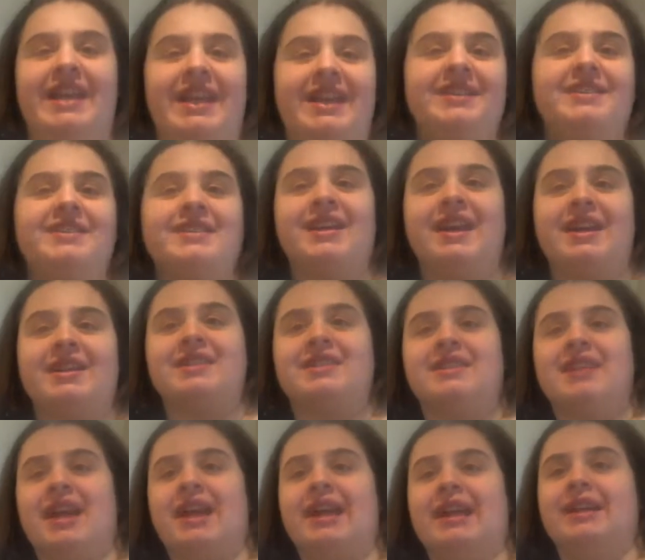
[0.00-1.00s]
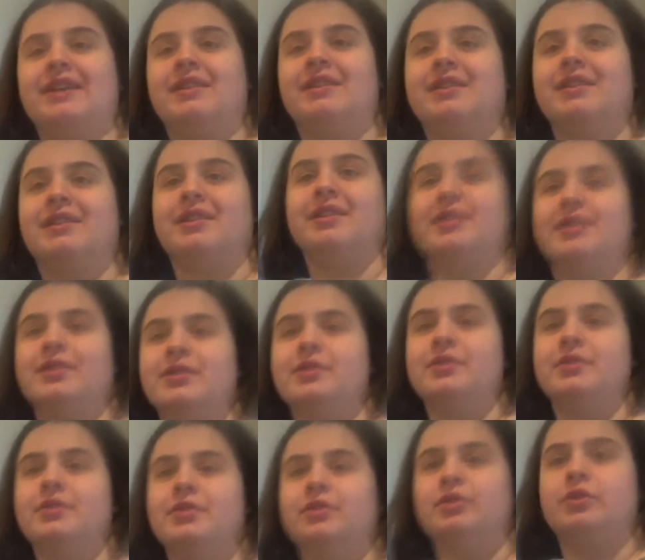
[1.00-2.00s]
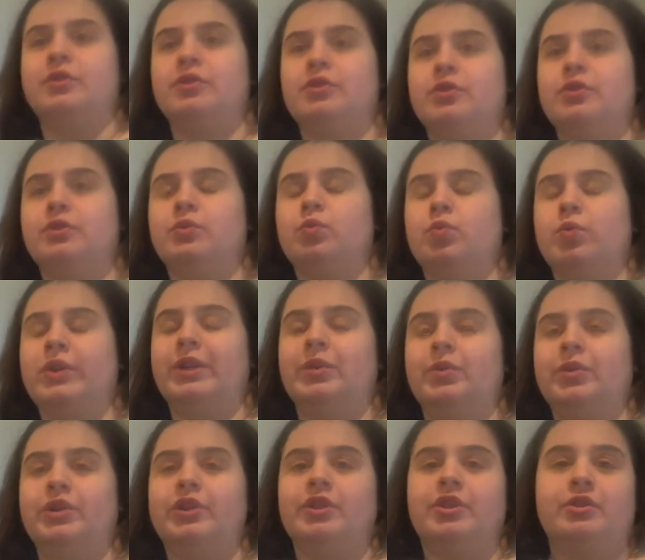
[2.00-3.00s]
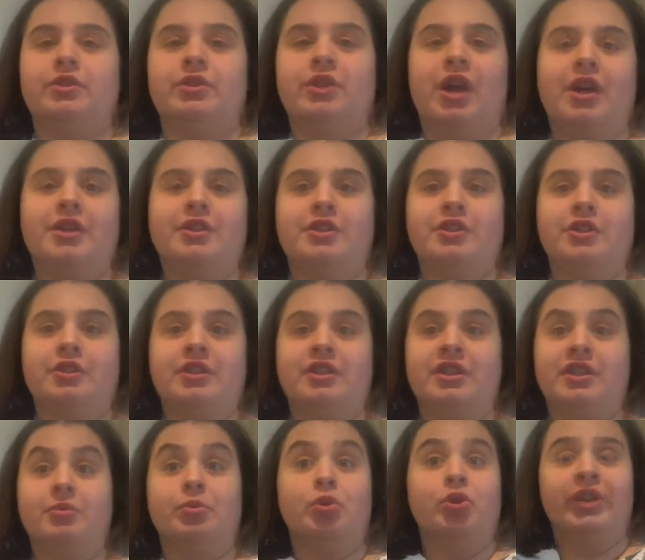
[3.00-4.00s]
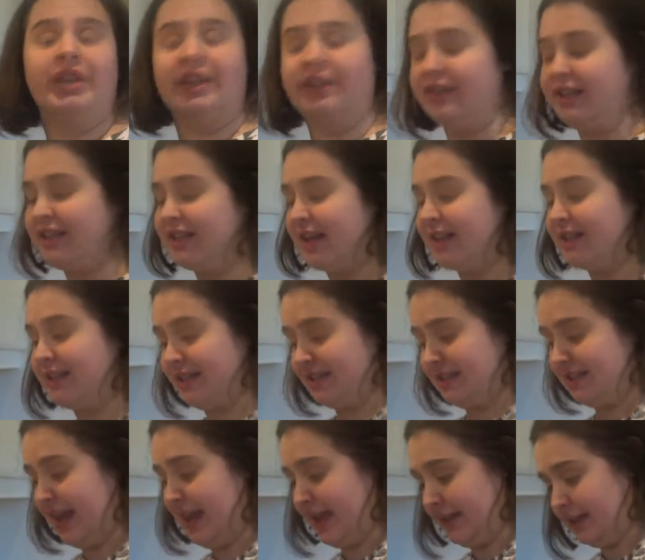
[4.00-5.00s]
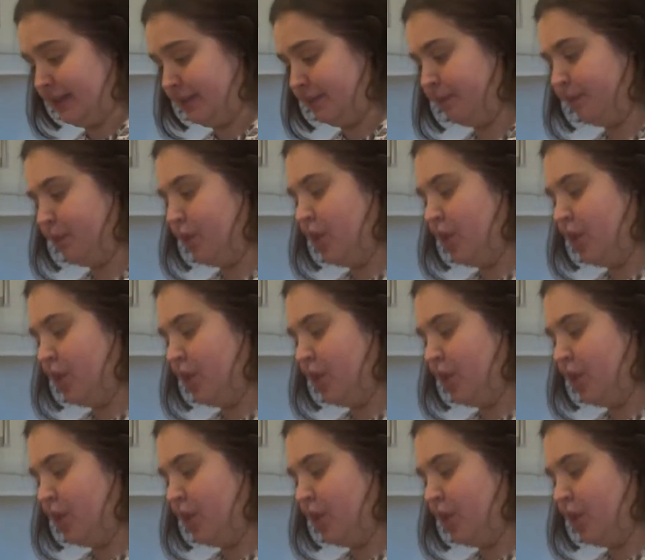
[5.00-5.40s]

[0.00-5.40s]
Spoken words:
It's the next day, because we were too tired to do this in the morning, and this hadn't set.